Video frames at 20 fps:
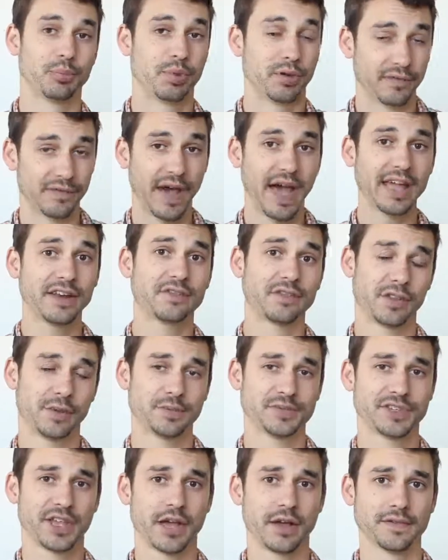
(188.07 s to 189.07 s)
provide for
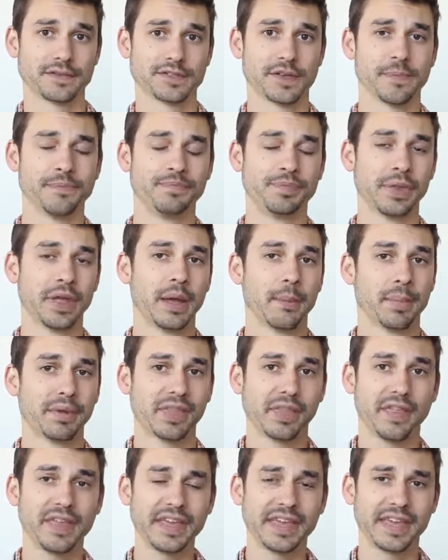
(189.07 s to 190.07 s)
themselves. But
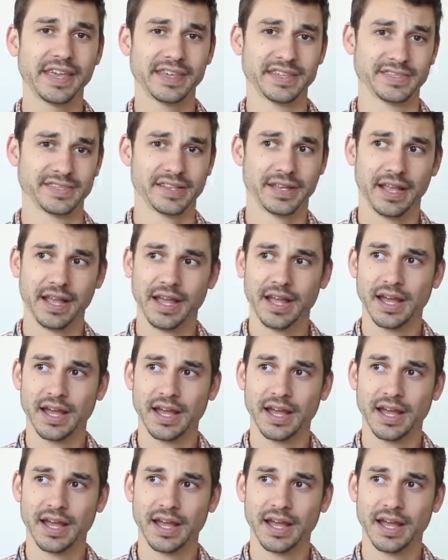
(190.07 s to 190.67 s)
the thing is,